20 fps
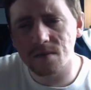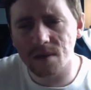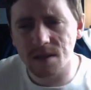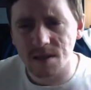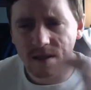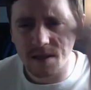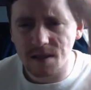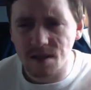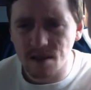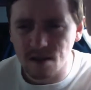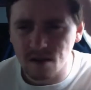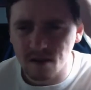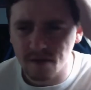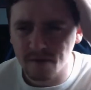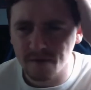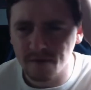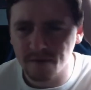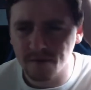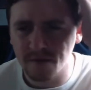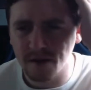why is this all
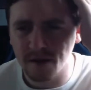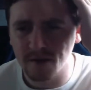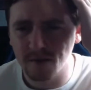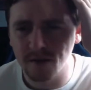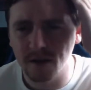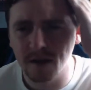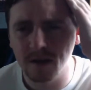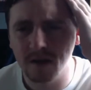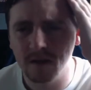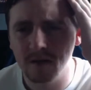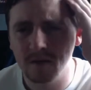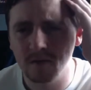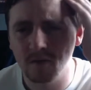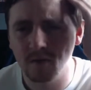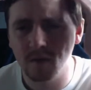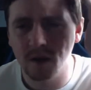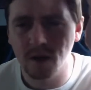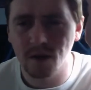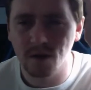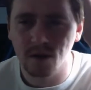feathery? It looks
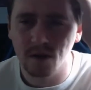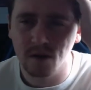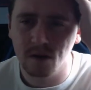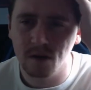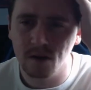weird.